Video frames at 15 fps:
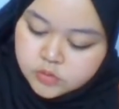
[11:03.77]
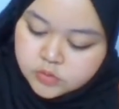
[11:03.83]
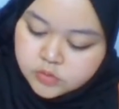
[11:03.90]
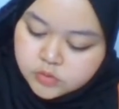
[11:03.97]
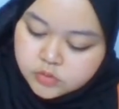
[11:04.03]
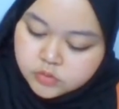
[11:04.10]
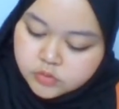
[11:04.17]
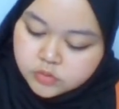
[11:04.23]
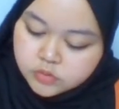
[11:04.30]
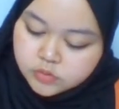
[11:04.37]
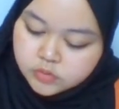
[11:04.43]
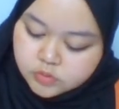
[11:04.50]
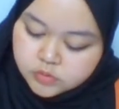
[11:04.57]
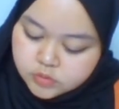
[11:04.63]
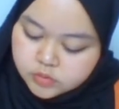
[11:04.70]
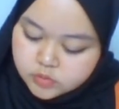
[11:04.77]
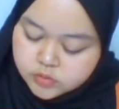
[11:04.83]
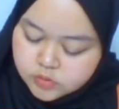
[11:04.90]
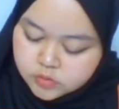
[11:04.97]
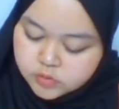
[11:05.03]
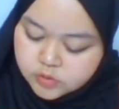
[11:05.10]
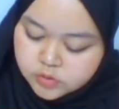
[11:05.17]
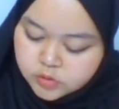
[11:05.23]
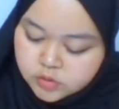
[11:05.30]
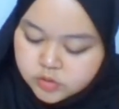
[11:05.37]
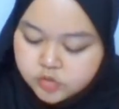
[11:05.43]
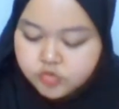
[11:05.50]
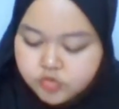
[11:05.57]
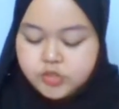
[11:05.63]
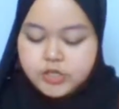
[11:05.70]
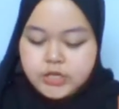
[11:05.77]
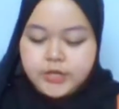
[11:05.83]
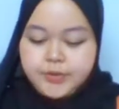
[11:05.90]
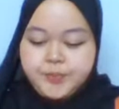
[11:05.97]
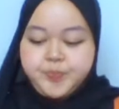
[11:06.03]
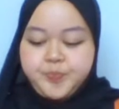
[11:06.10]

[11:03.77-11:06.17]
2, 3.